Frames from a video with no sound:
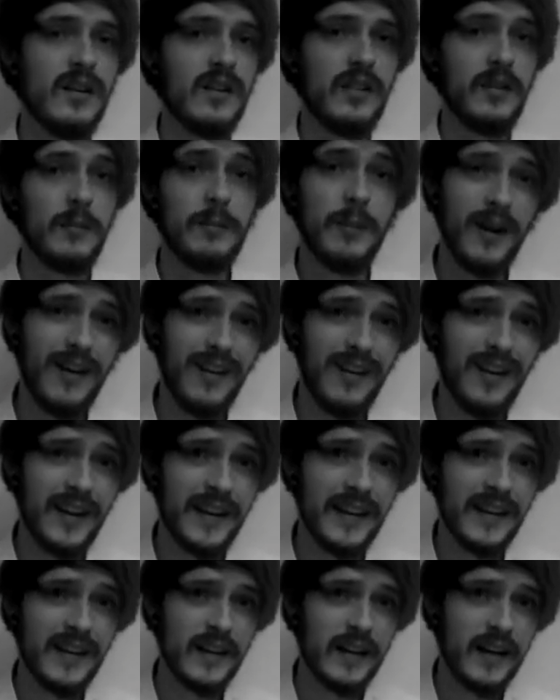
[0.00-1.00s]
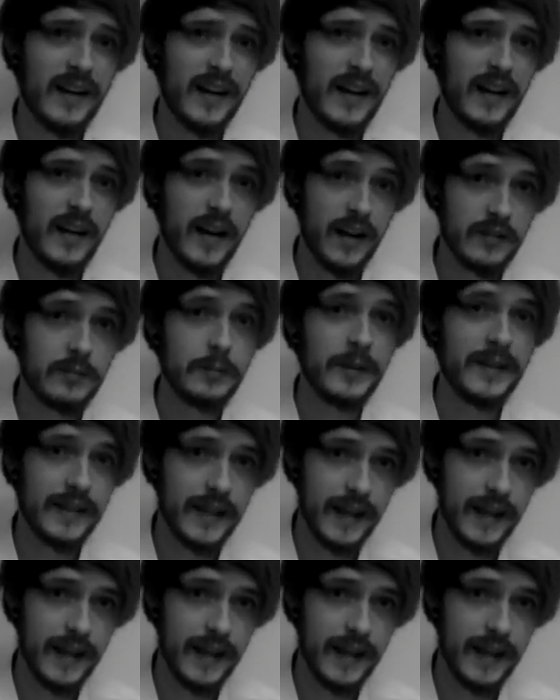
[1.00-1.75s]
The pie has been